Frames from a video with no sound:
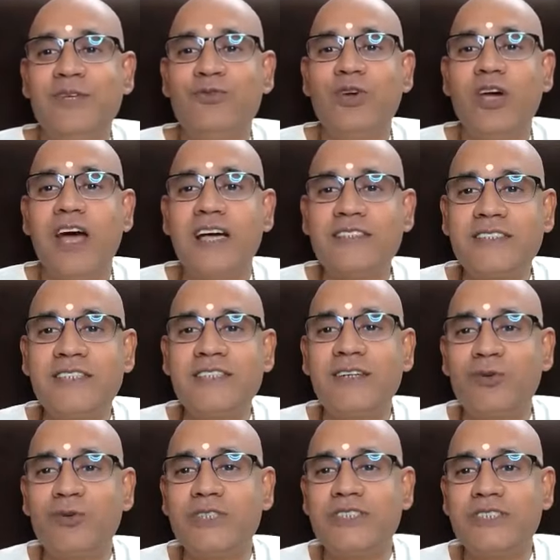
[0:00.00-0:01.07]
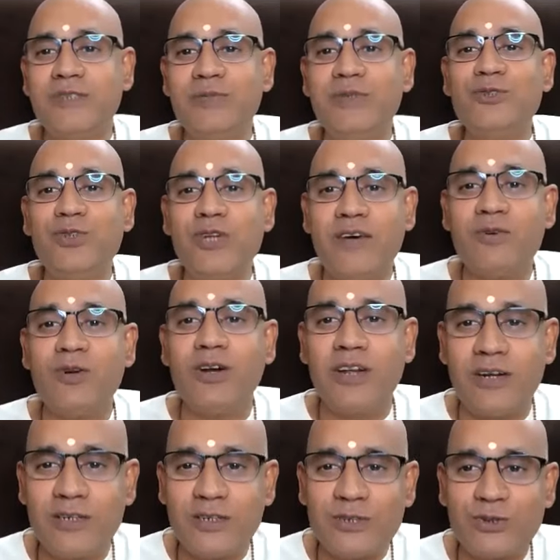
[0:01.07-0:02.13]
If you are asking that question, means you have not
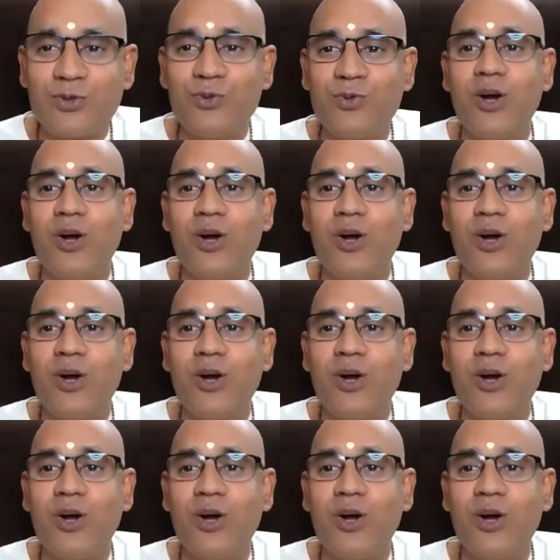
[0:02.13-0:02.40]
understood